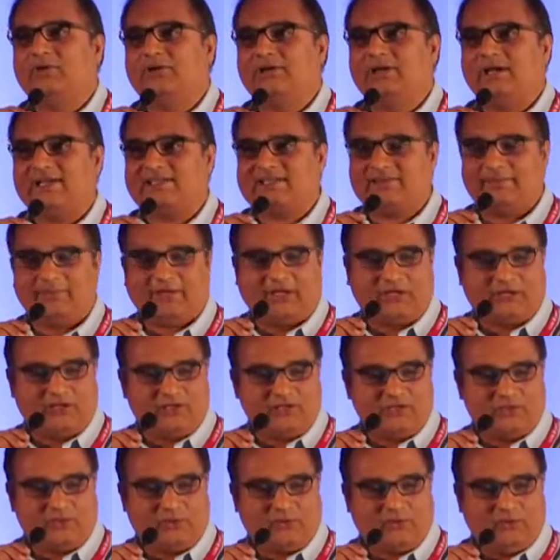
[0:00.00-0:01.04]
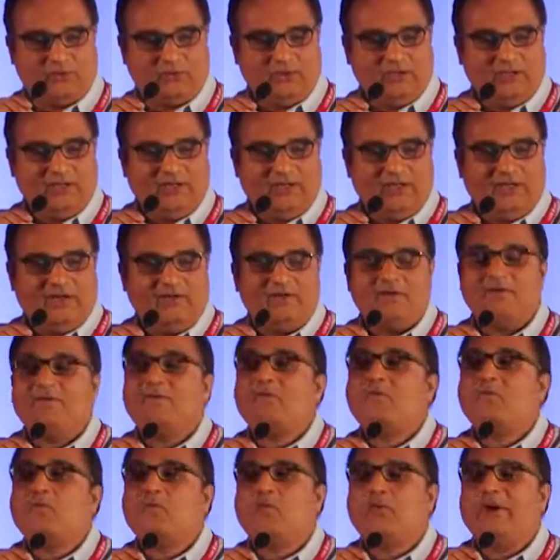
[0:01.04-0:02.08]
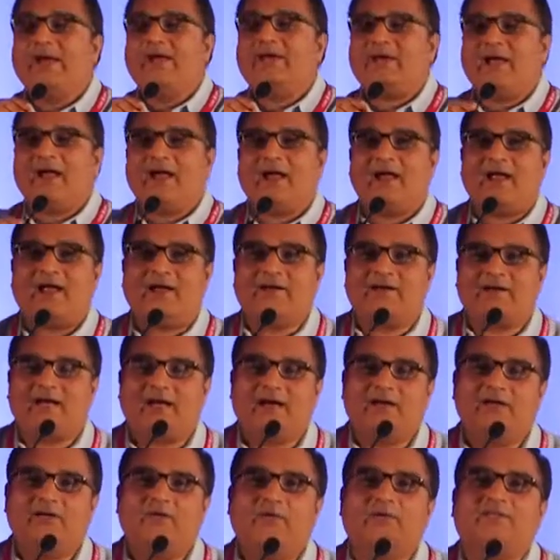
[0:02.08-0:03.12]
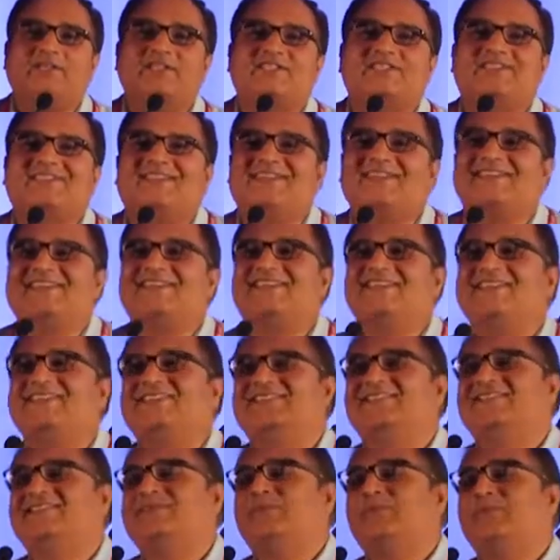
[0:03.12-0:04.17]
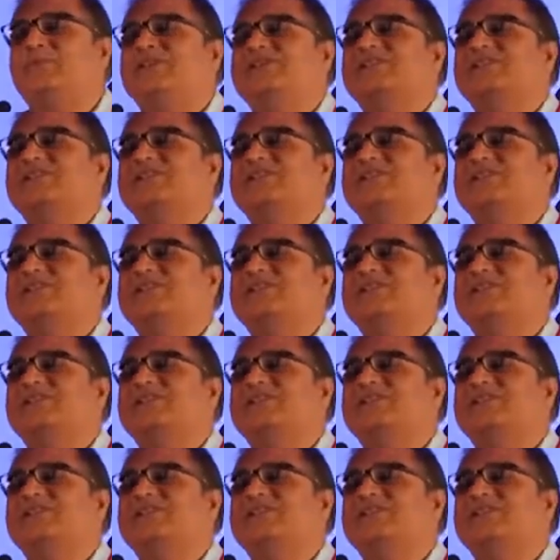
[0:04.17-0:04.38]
put glycemic control, weight, and I looked at studies